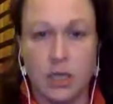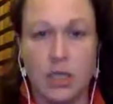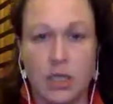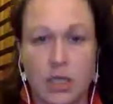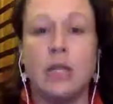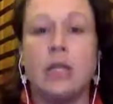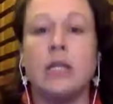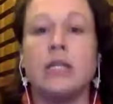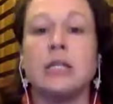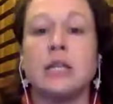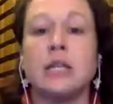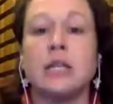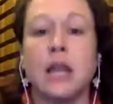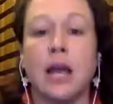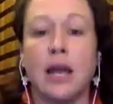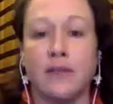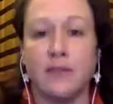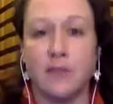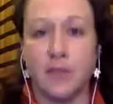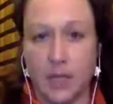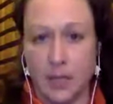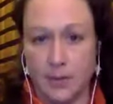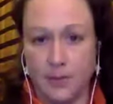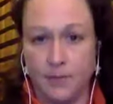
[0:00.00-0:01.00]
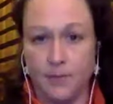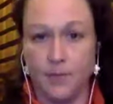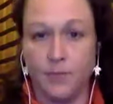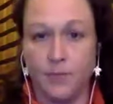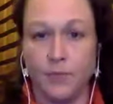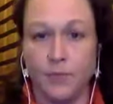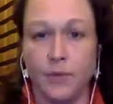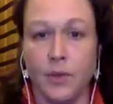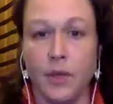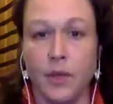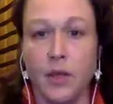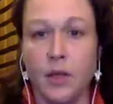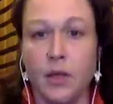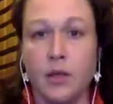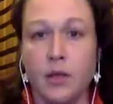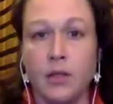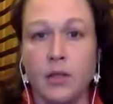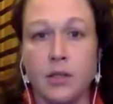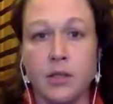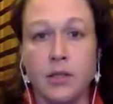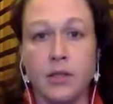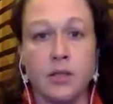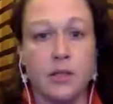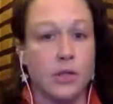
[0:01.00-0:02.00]
in this lifetime.
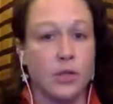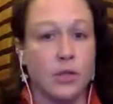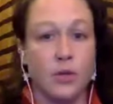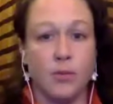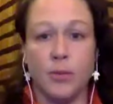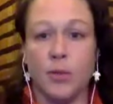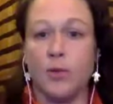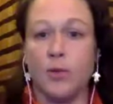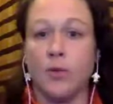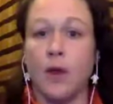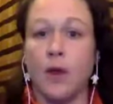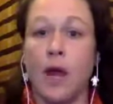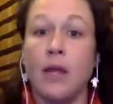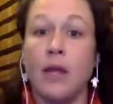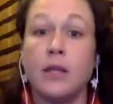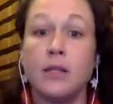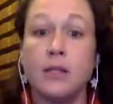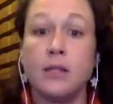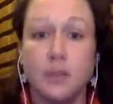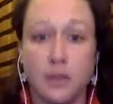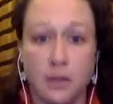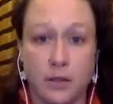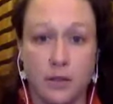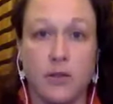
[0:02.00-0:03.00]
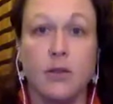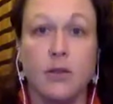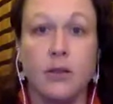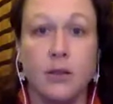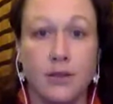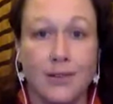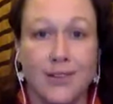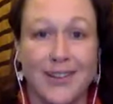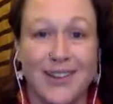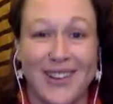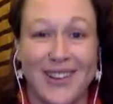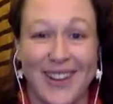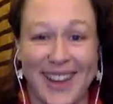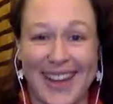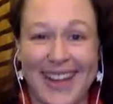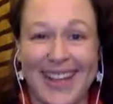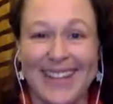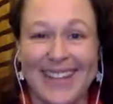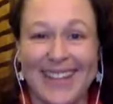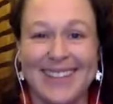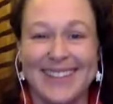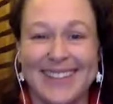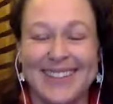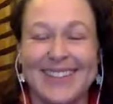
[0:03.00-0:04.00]
This is a human right.
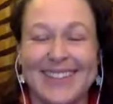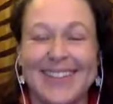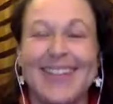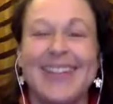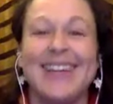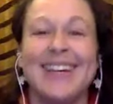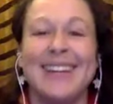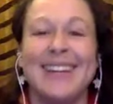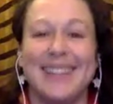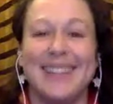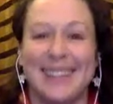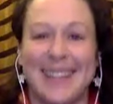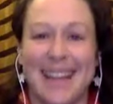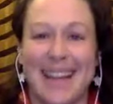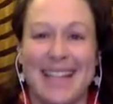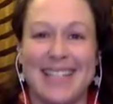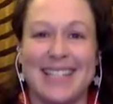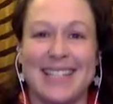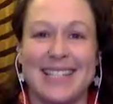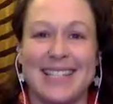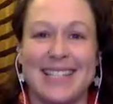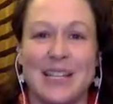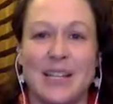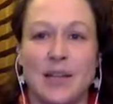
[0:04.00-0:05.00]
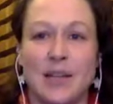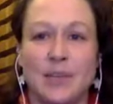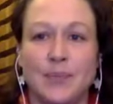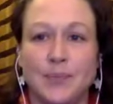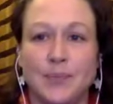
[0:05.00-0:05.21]
Okay. Yes.